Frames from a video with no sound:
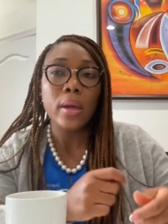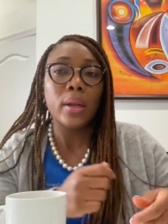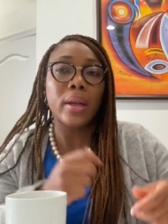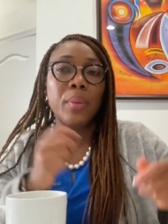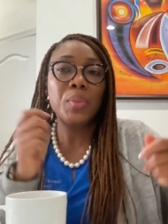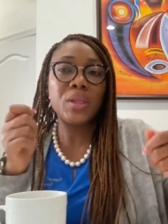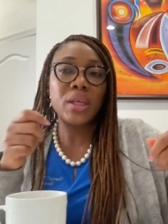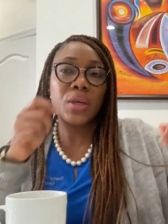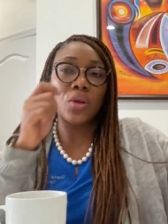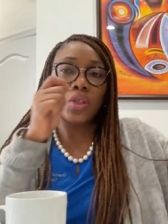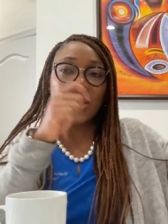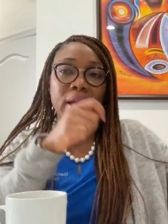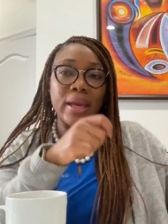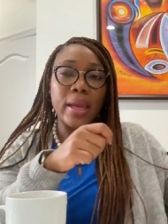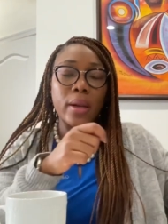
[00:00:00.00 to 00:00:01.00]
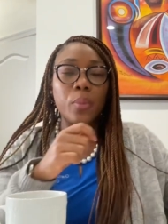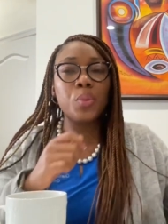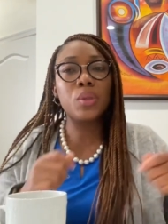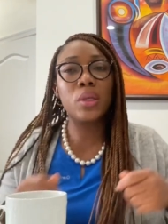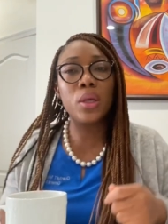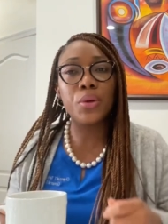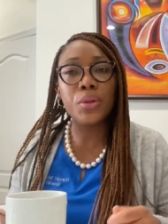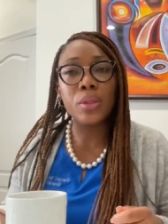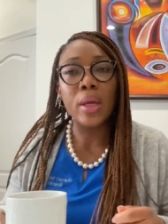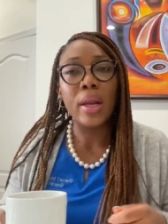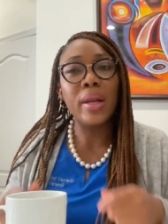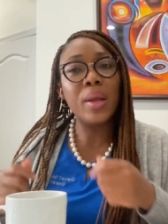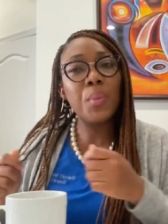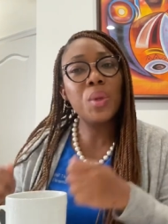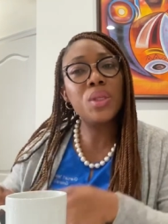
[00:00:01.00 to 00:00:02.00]
let me take your jacket upstairs.
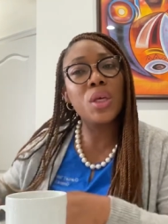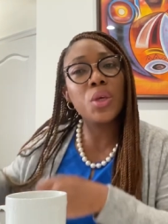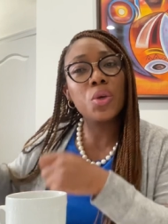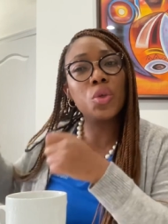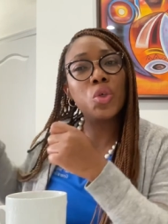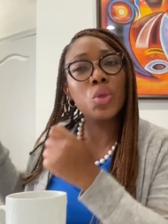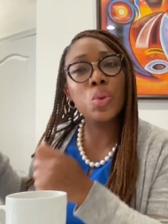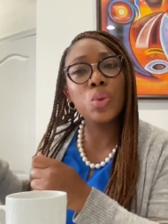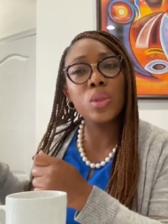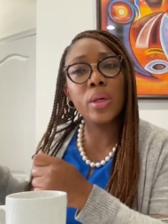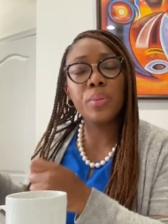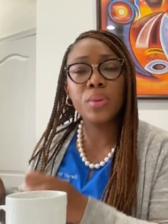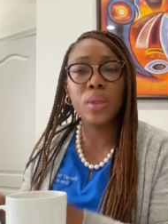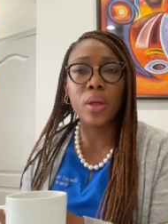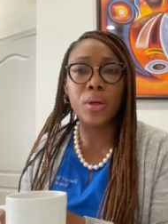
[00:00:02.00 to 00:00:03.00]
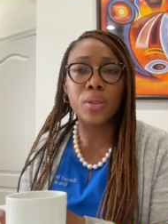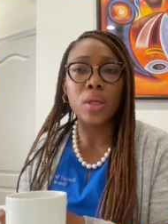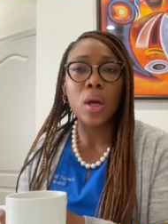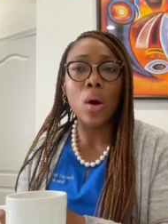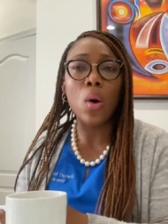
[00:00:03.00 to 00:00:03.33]
Let me take your shoes upstairs.